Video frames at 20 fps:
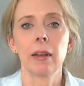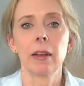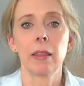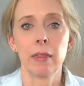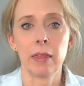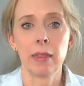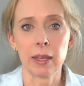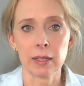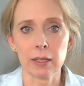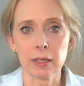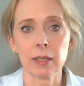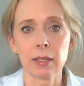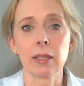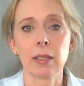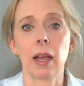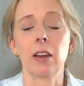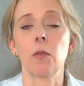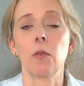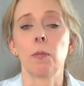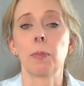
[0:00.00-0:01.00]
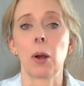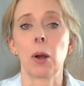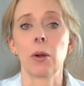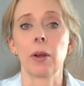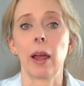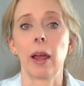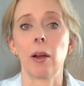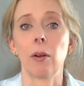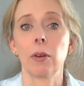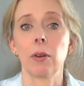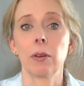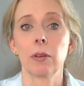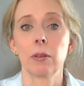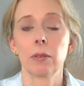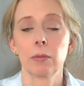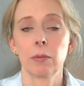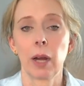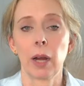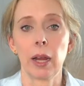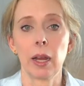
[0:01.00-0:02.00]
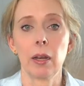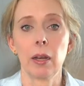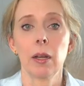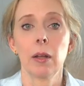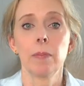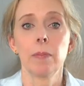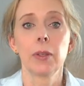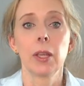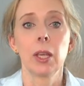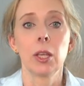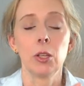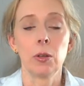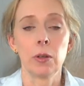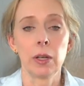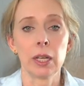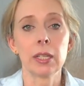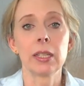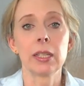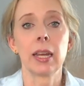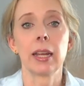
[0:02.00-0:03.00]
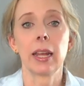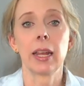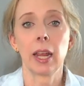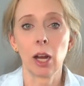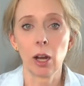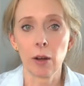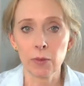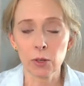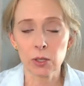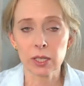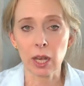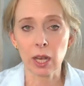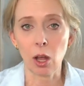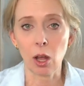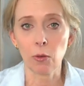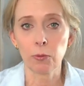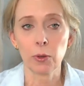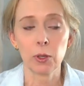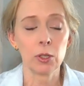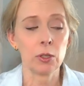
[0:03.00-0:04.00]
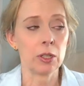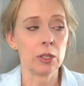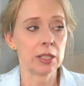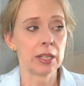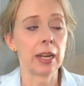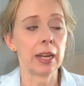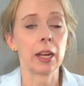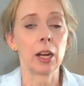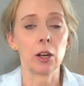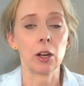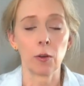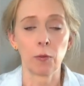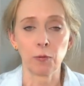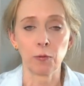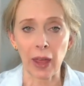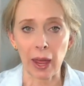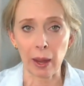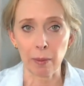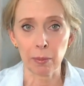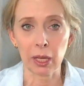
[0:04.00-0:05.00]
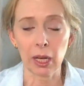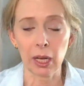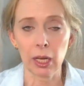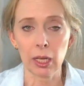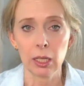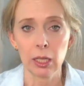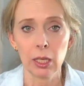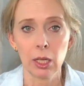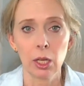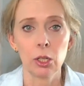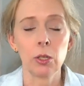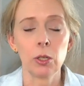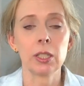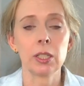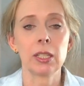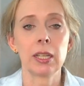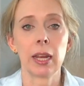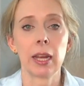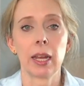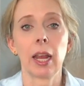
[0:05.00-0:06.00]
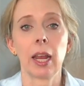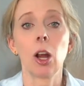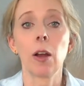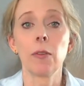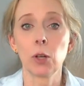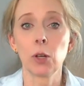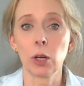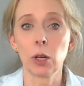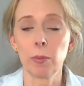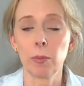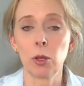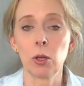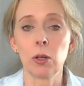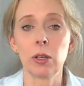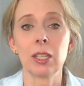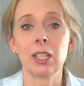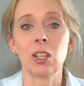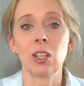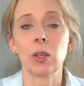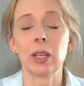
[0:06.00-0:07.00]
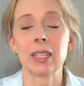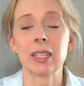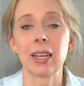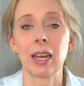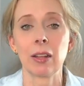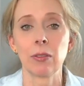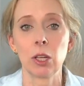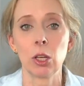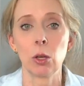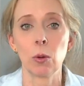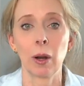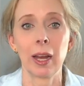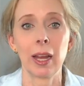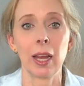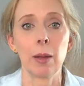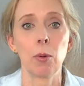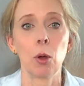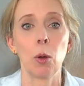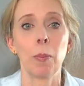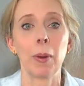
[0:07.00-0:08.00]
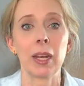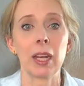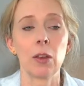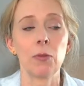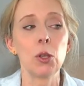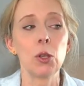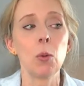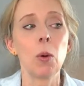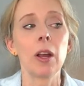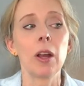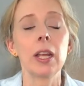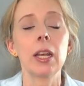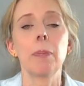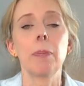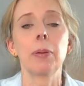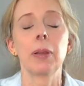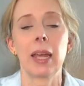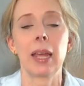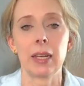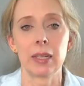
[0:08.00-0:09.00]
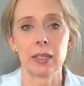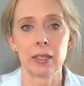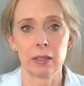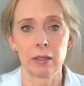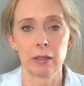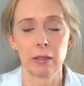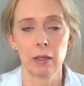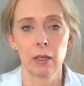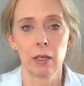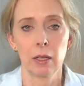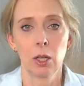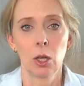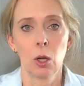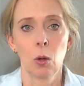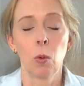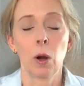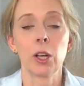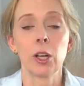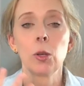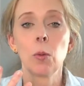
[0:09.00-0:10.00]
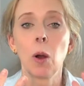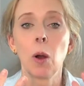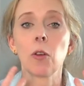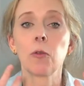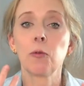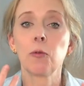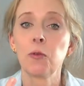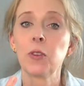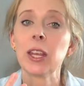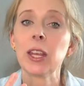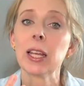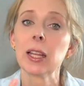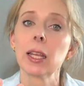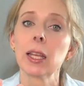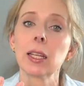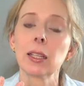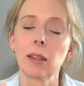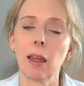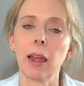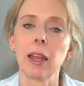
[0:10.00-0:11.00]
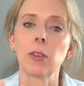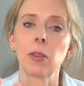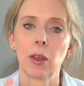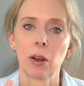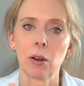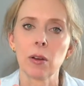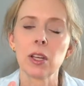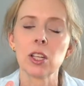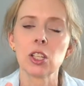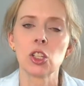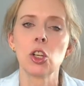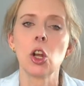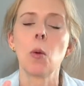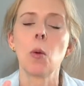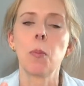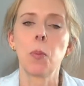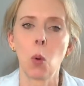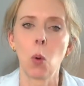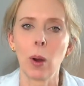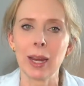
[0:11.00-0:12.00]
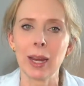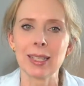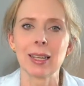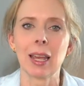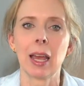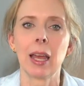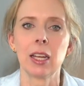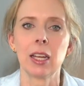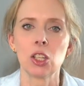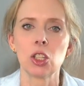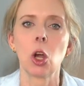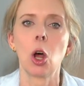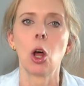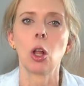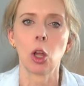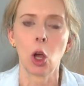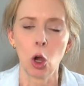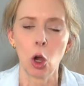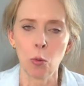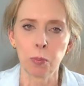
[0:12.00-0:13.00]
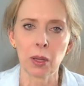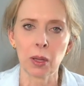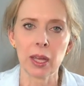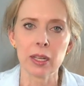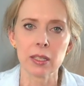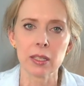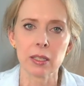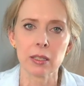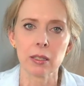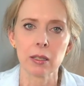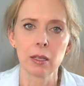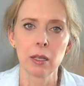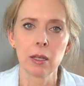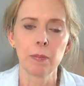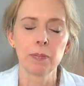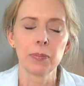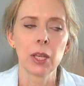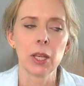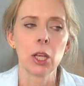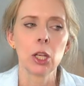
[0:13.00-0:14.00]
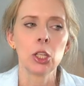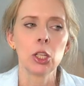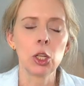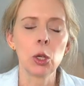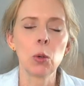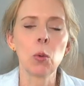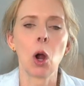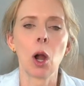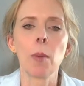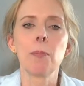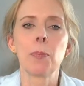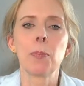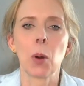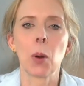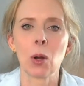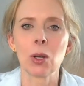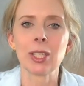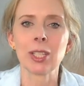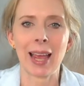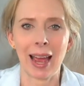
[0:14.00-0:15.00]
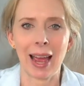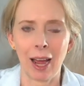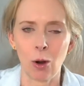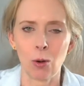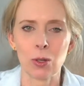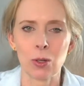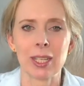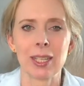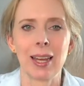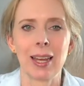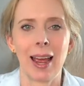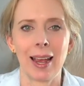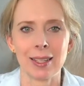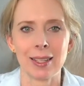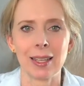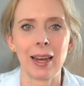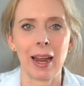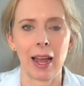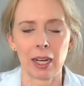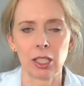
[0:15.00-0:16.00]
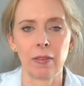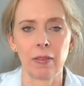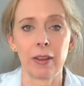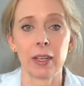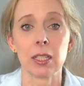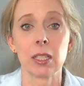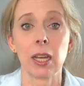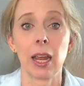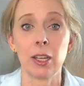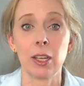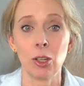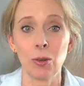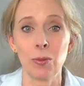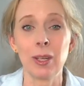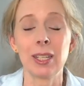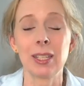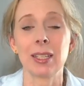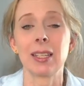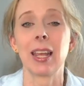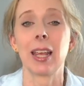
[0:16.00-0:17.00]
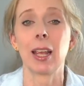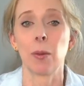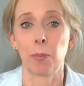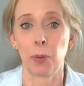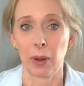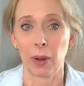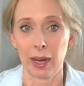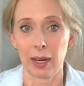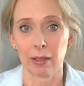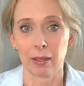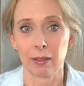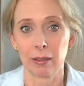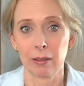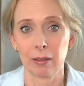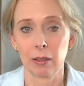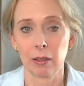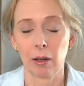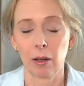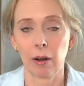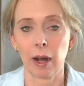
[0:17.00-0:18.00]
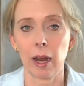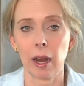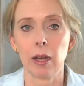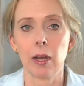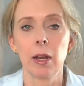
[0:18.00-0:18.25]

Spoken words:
This is a sign of burnout, right? You need to take care of yourself. You need to take care of your family. You need to take care of your community to the extent that you are able. But if you are in a place where you are feeling like there is no point and it's all hopeless, you are burnt out as an activist and you need to take a break. All right.